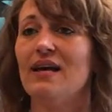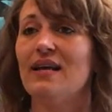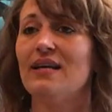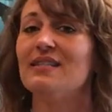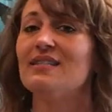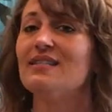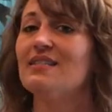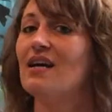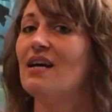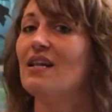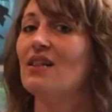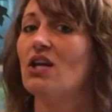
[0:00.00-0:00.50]

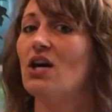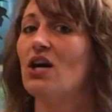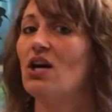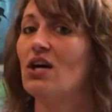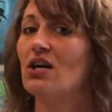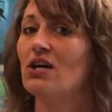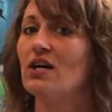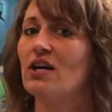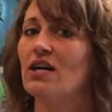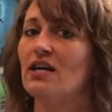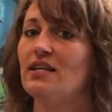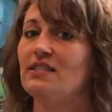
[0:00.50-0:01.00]
It's not
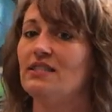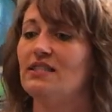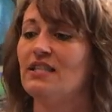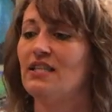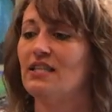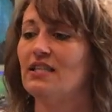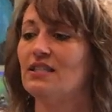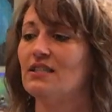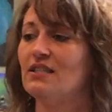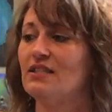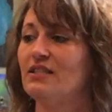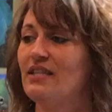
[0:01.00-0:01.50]
long
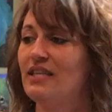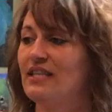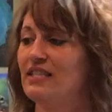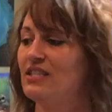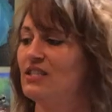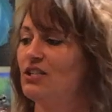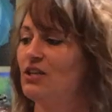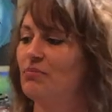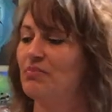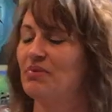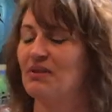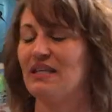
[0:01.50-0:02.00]
until they
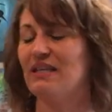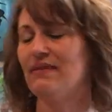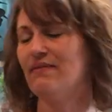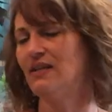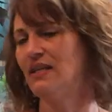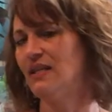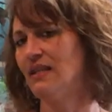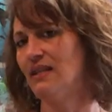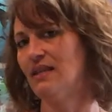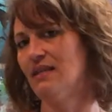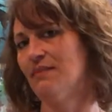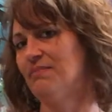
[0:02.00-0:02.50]
start
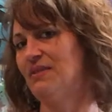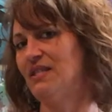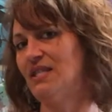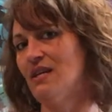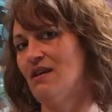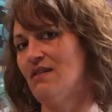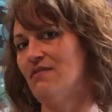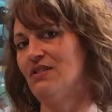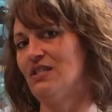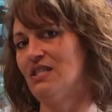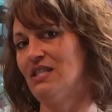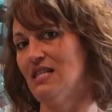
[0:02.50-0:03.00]
believing in
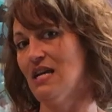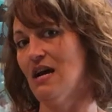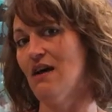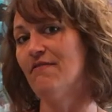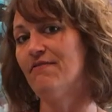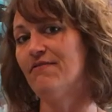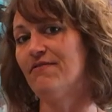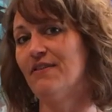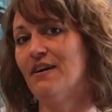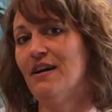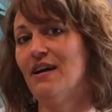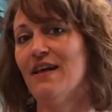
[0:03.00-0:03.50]
themselves
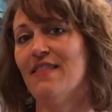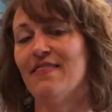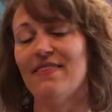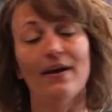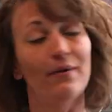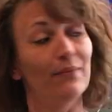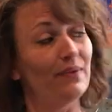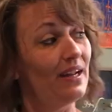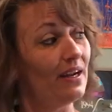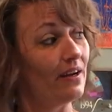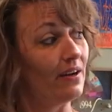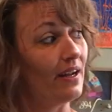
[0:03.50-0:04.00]
enough
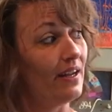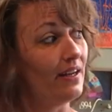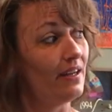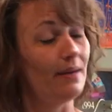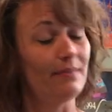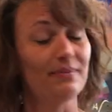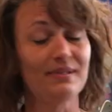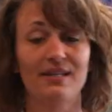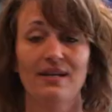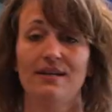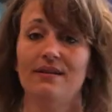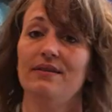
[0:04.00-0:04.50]
that we are end
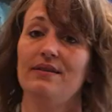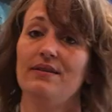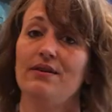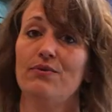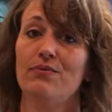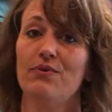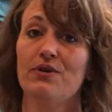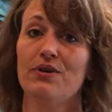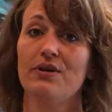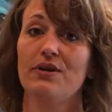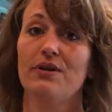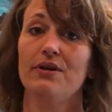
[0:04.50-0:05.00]
up selling
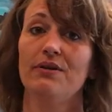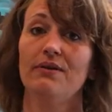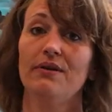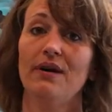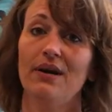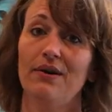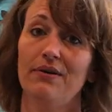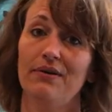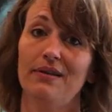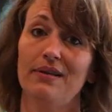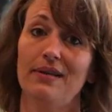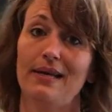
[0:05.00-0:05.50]
their work
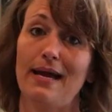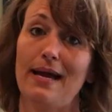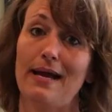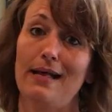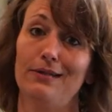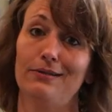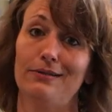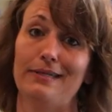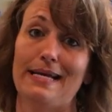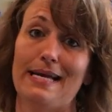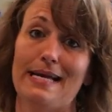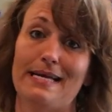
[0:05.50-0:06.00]
out in the
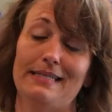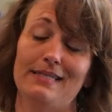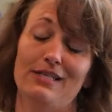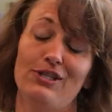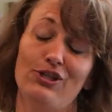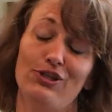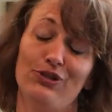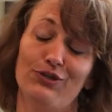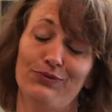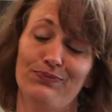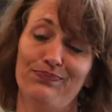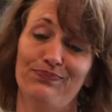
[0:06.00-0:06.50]
gallery end
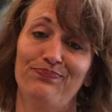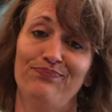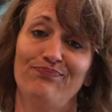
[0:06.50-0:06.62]
too.